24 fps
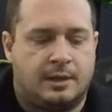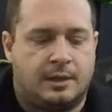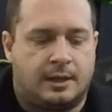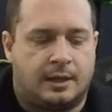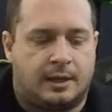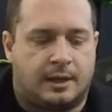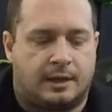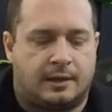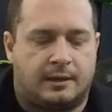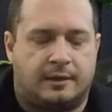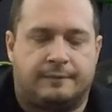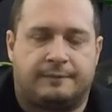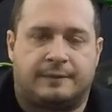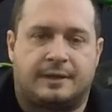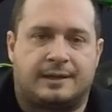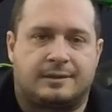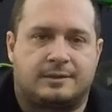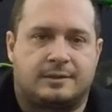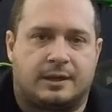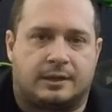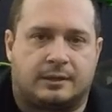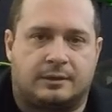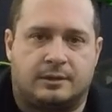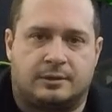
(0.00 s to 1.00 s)
if that
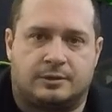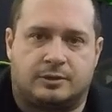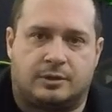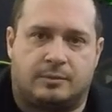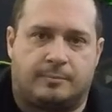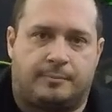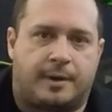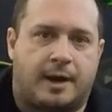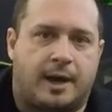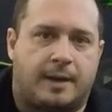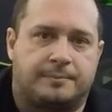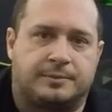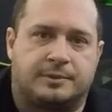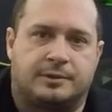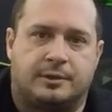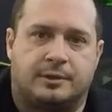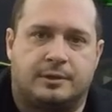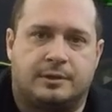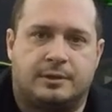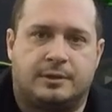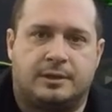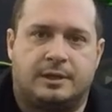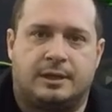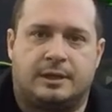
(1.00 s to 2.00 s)
technician pops the
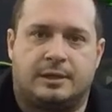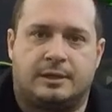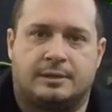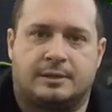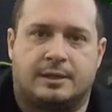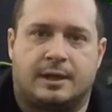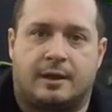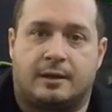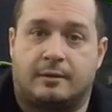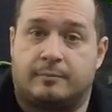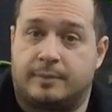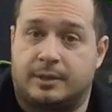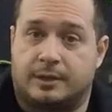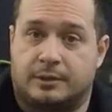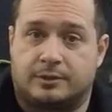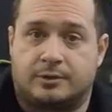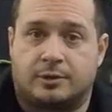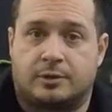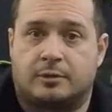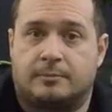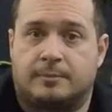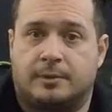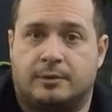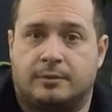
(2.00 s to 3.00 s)
hood and he's got a big
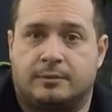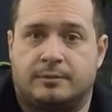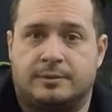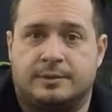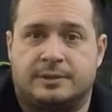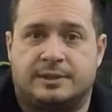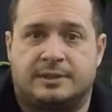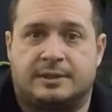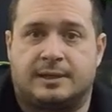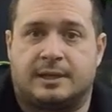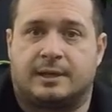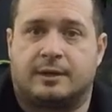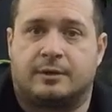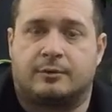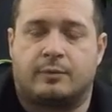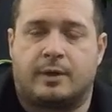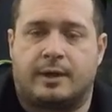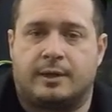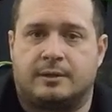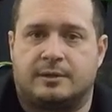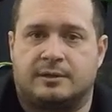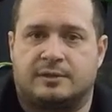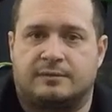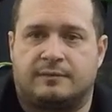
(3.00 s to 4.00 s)
turbo sticking right
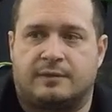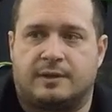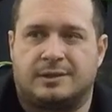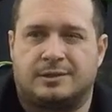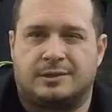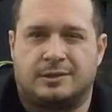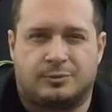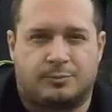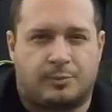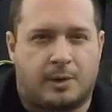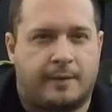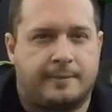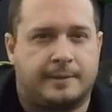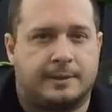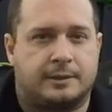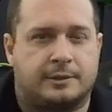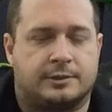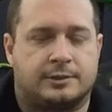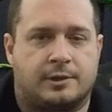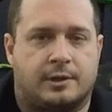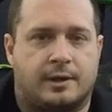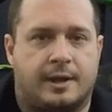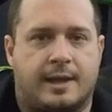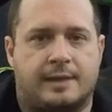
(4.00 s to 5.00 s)
in his face, he's probably going to
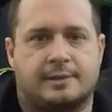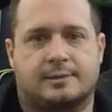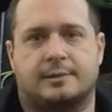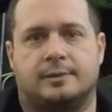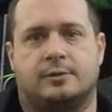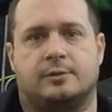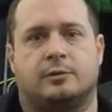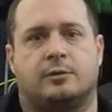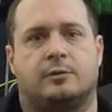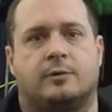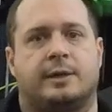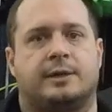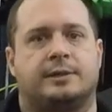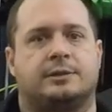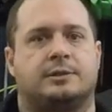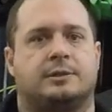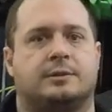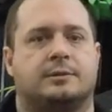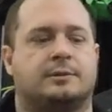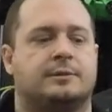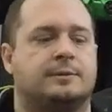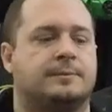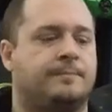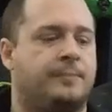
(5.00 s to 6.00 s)
start asking you
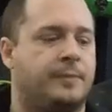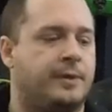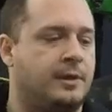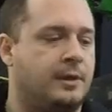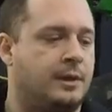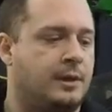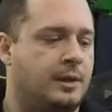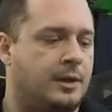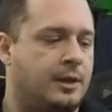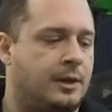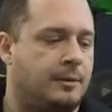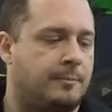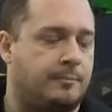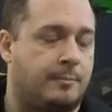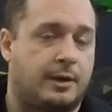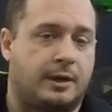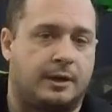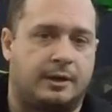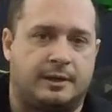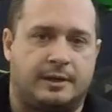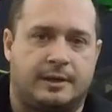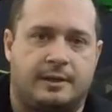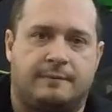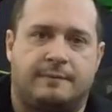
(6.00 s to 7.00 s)
questions.
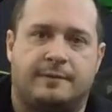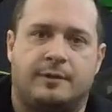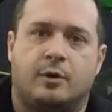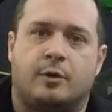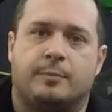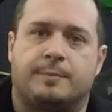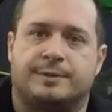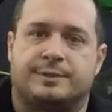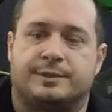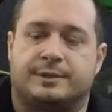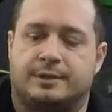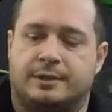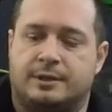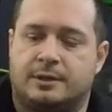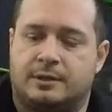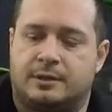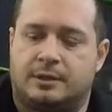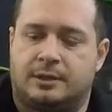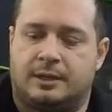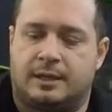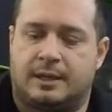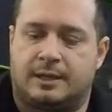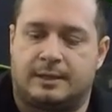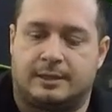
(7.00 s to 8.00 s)
But if he opens the
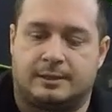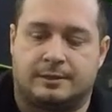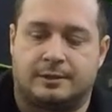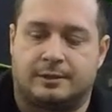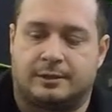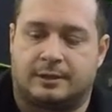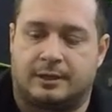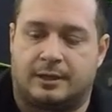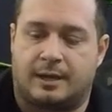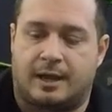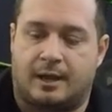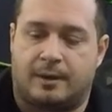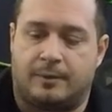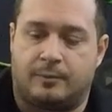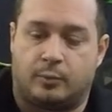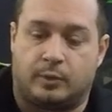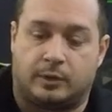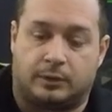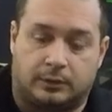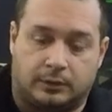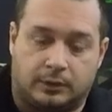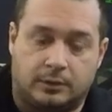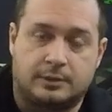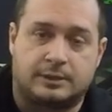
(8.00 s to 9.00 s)
hood and he's looking at
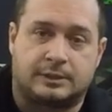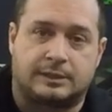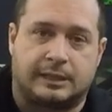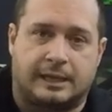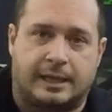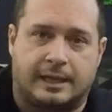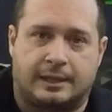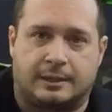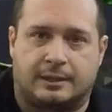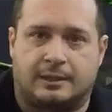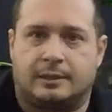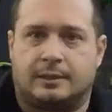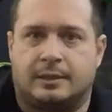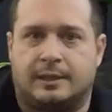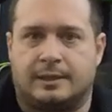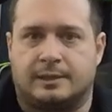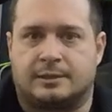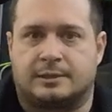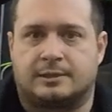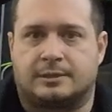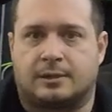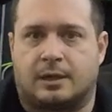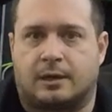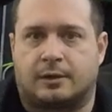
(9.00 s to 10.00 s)
what looks like a
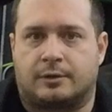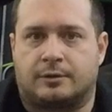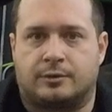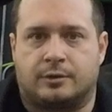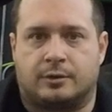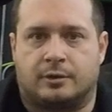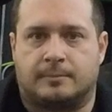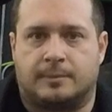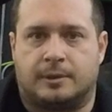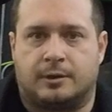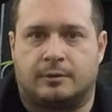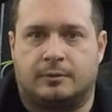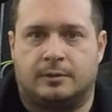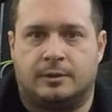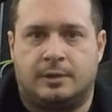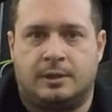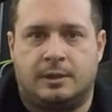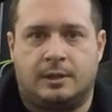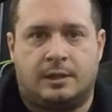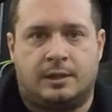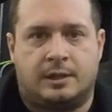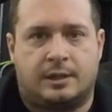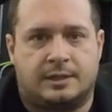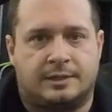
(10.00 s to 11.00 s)
stock turbo,
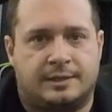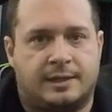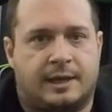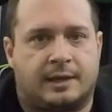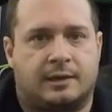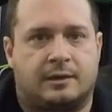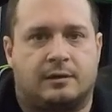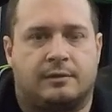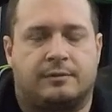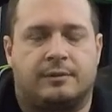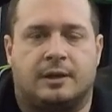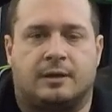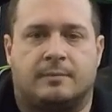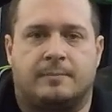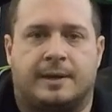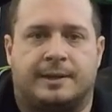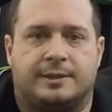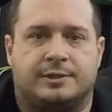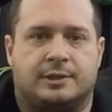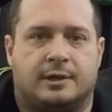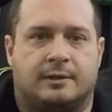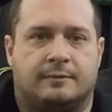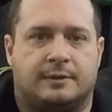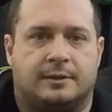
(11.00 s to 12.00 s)
he's not going to think
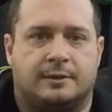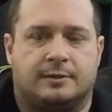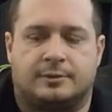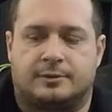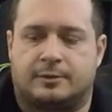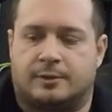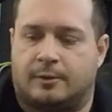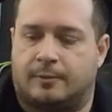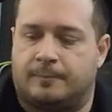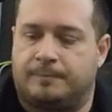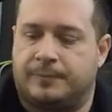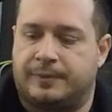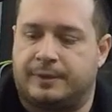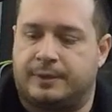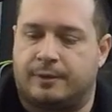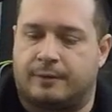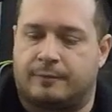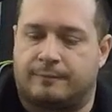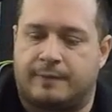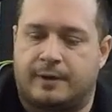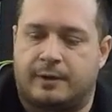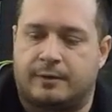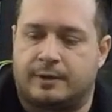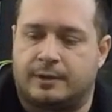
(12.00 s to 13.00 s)
much of it. So they're
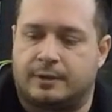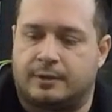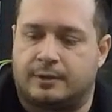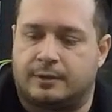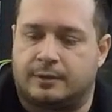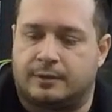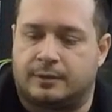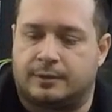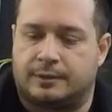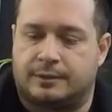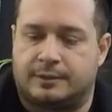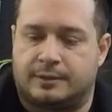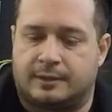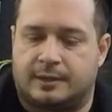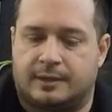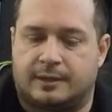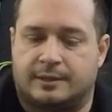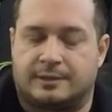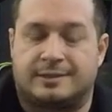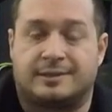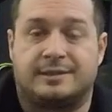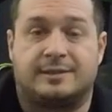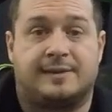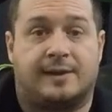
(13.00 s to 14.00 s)
very good
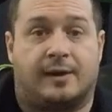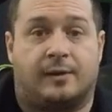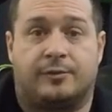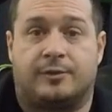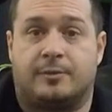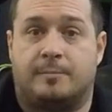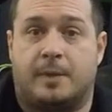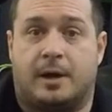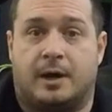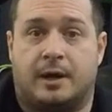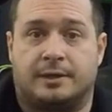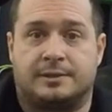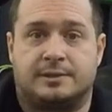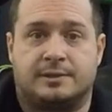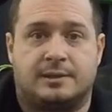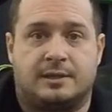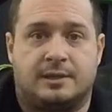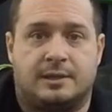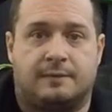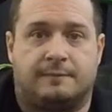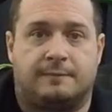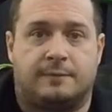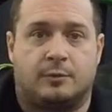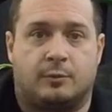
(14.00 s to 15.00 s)
stealth mods,
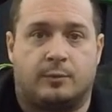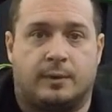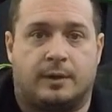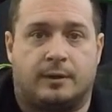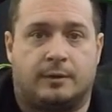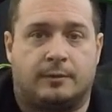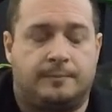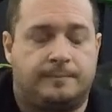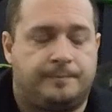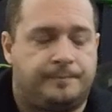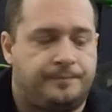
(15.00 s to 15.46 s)
if you will.